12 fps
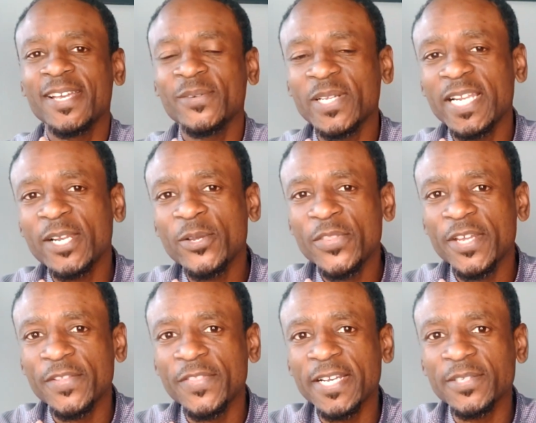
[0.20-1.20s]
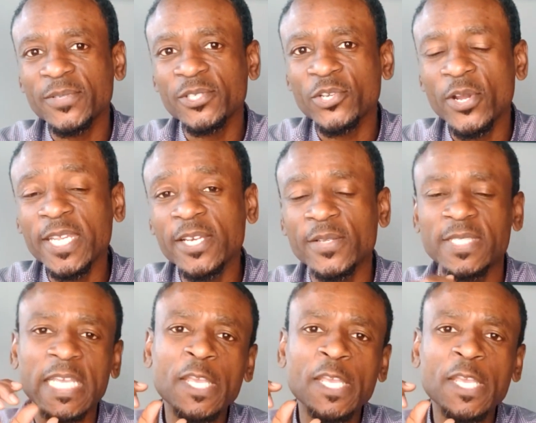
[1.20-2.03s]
Well, hello there. Thanks for joining us.